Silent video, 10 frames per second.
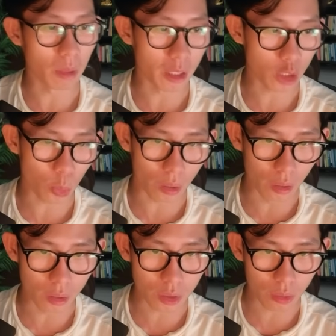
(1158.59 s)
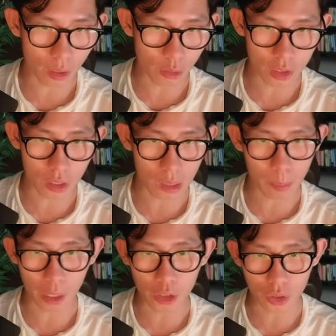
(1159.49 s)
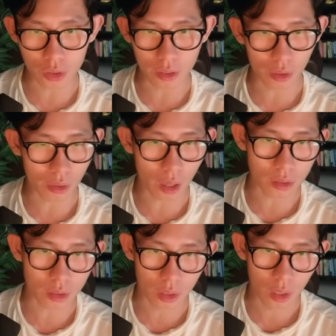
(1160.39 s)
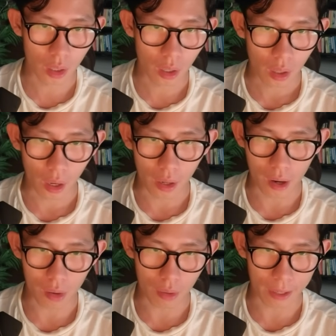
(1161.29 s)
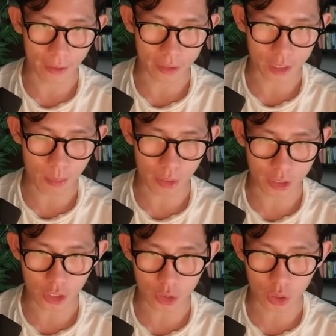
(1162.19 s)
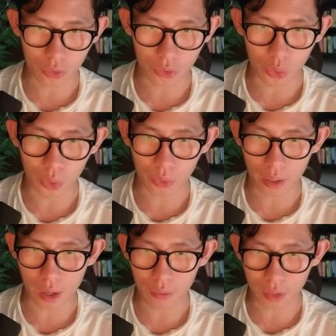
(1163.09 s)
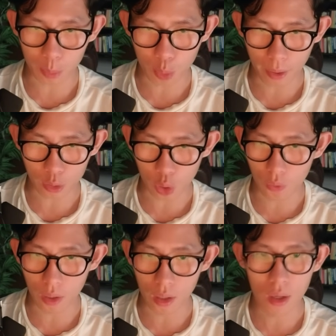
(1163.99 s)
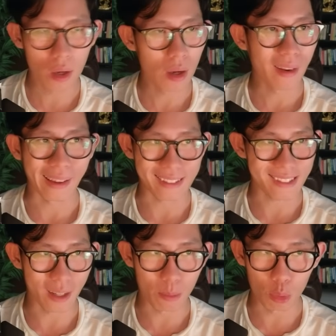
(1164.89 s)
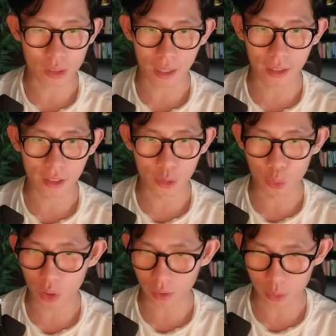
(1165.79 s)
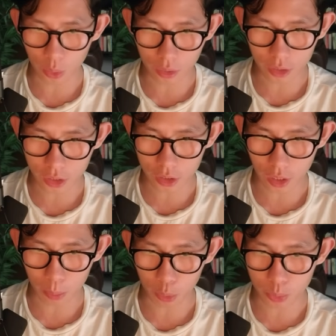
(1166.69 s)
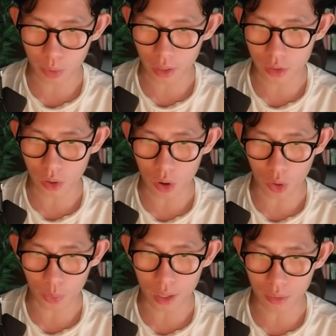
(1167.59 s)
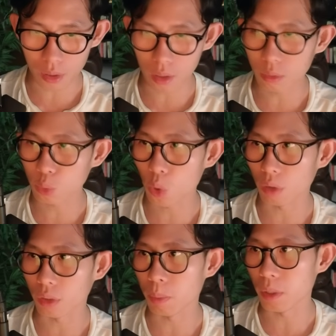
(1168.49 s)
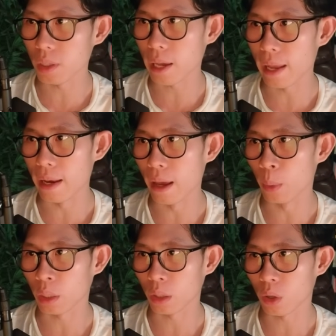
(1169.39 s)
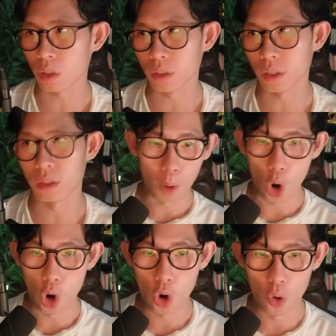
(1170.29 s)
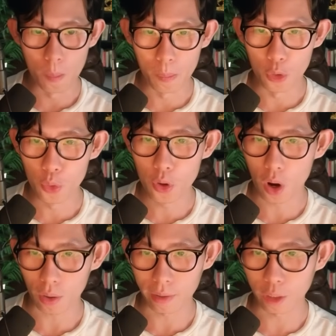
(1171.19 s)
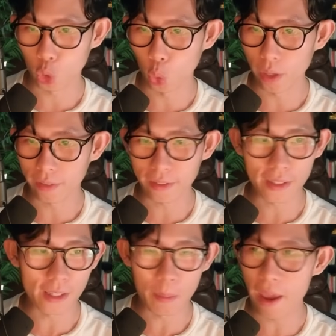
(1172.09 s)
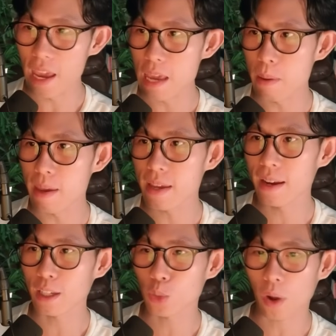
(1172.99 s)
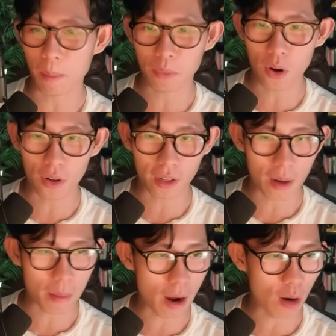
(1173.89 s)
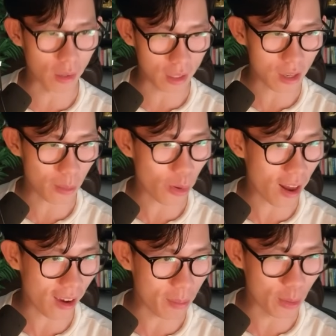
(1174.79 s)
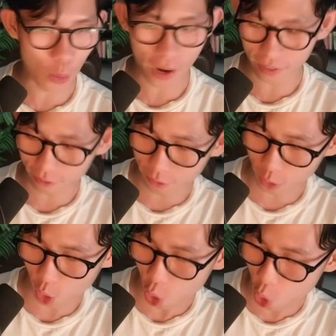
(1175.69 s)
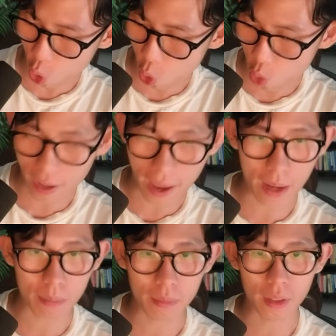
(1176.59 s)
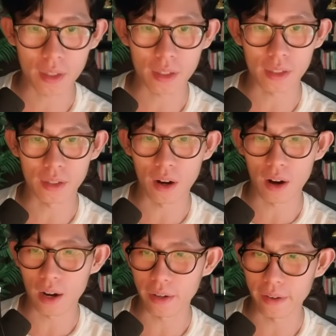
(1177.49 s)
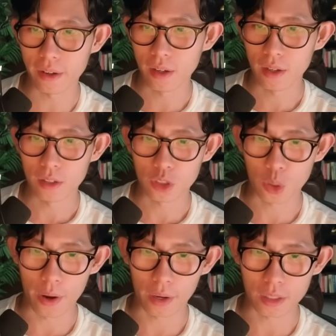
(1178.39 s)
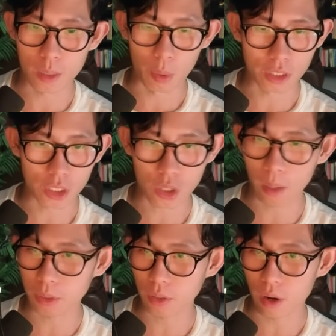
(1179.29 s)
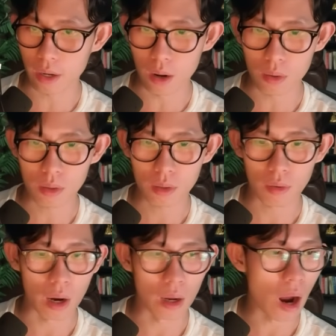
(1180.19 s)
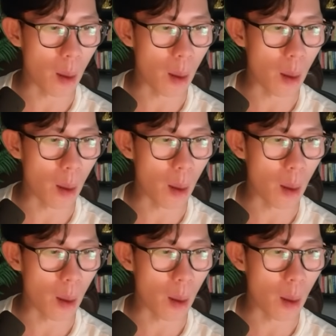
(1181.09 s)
It is what it is, right? You just gotta be patient, sit on your hands. And yeah, right now I can see the price is just continuing right now after the pullback is over. Like I said, most likely the New York liquidity is just gonna push price all the way down here to our TP, and then we can call it a day. Boom! New York liquidity, baby. That's what I'm talking about. That's what I've been waiting for the whole damn day. Alright. So yeah, I can see price just collapsing right now. Right.